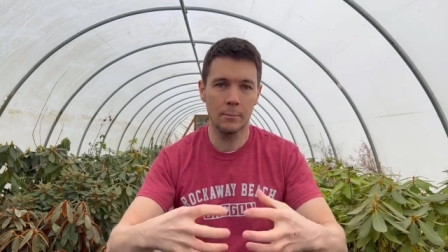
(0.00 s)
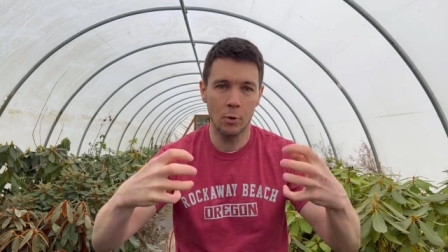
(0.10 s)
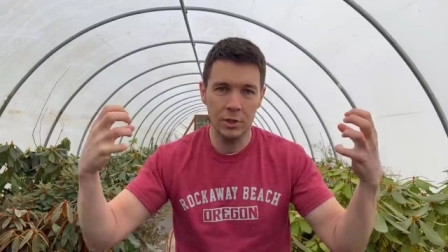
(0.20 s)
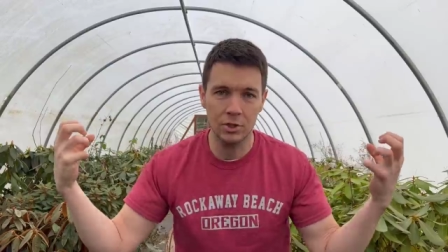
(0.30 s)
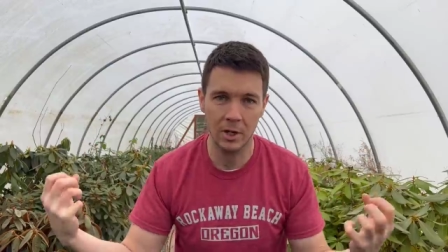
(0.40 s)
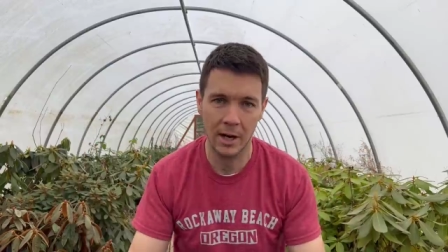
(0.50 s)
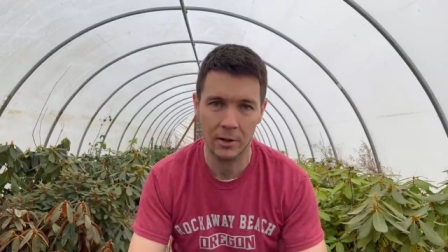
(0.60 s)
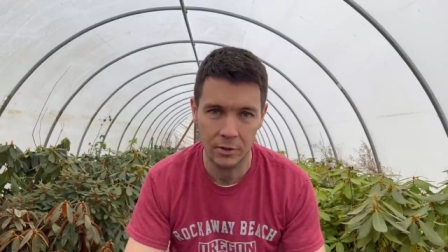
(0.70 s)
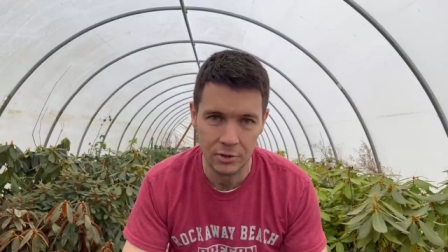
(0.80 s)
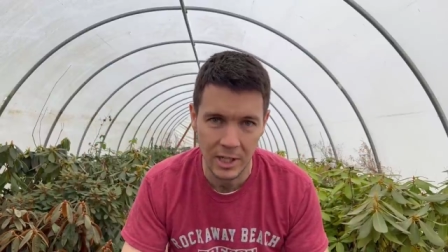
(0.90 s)
moisture out
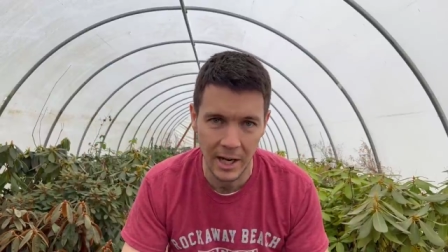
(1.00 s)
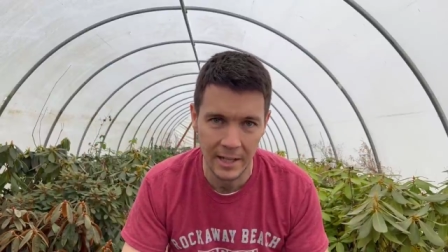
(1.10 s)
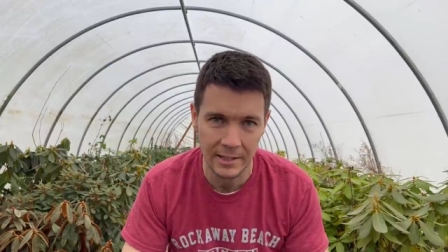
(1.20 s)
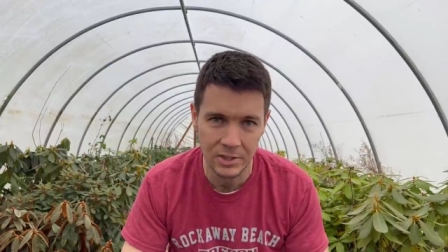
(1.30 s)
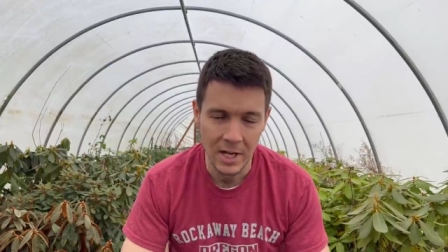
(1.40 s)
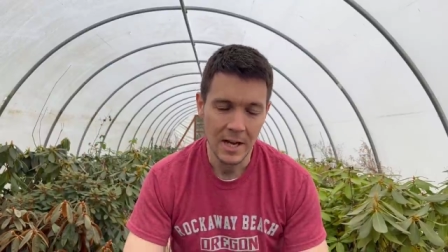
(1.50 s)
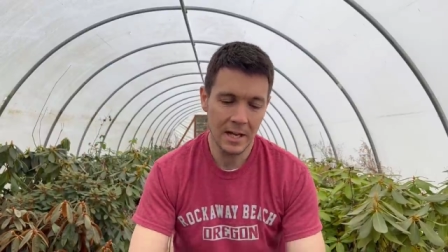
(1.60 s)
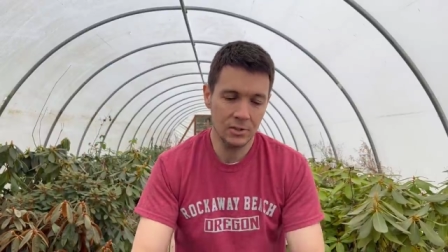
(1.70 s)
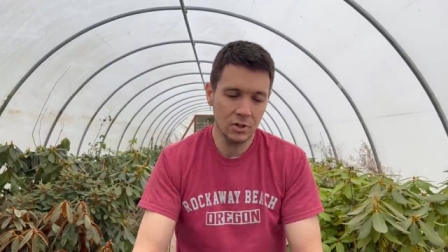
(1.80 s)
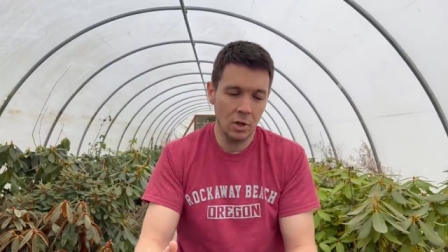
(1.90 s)
of those cuttings.
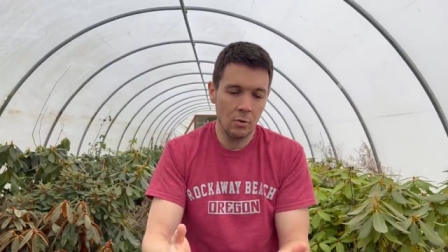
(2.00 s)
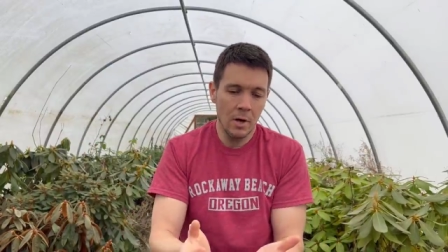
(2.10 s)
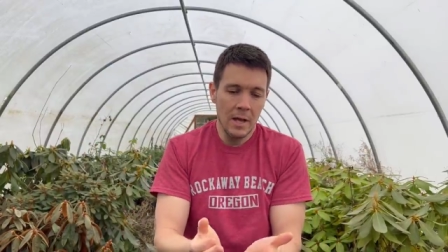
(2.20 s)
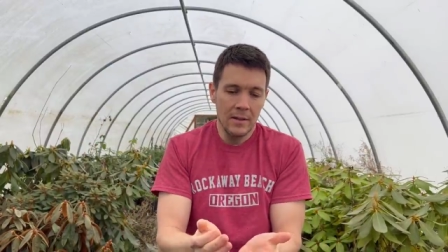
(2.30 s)
And so